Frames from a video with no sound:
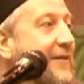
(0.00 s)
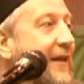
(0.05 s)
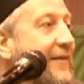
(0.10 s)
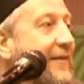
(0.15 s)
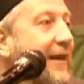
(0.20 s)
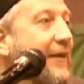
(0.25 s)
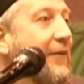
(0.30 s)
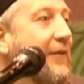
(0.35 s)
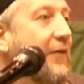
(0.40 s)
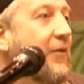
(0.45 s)
they
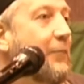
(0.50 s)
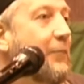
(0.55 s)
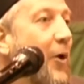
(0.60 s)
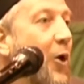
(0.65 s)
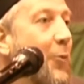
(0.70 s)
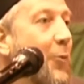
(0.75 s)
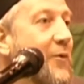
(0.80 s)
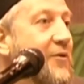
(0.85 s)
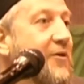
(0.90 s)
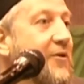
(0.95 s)
think that the
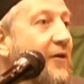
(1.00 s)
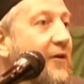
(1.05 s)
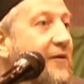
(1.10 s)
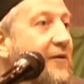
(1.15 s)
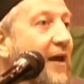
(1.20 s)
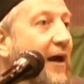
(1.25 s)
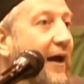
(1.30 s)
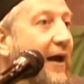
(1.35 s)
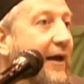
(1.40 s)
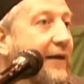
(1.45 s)
Pope is going to
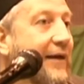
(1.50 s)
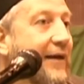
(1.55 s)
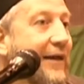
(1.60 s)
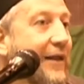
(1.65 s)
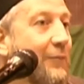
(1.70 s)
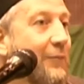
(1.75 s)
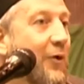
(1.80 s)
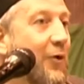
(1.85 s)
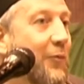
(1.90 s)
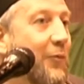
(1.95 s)
die at
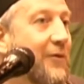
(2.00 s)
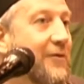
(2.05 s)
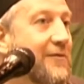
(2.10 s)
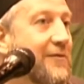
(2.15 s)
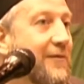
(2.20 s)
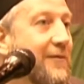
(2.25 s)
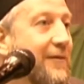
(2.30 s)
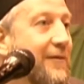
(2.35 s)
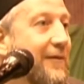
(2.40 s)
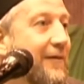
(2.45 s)
any moment.